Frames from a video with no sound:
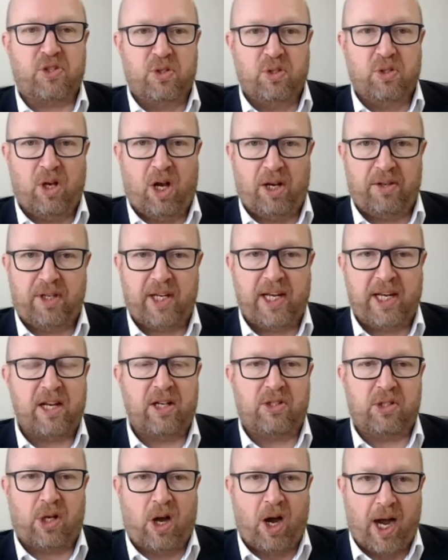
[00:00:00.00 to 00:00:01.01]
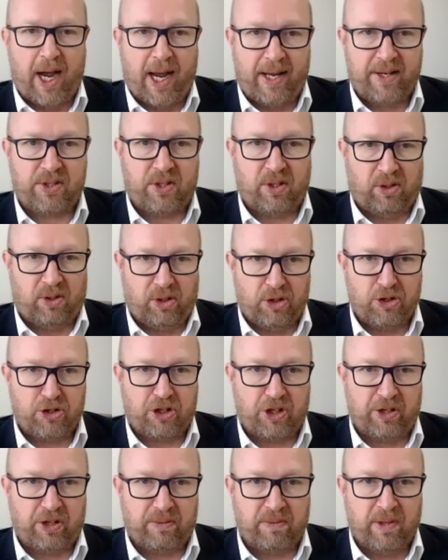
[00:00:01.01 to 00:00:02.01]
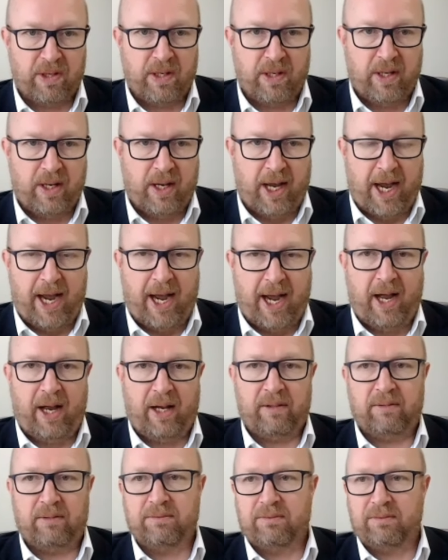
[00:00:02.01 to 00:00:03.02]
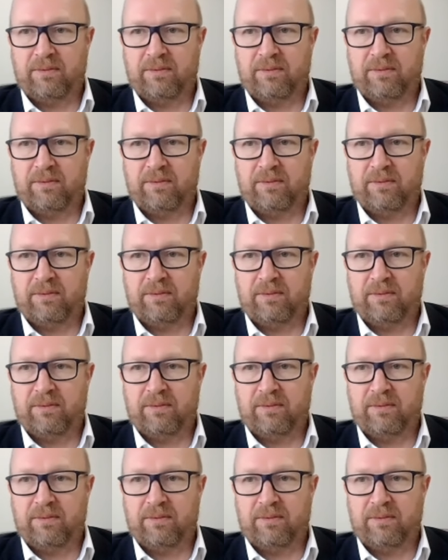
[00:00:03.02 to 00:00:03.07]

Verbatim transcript: not the entire solution uh,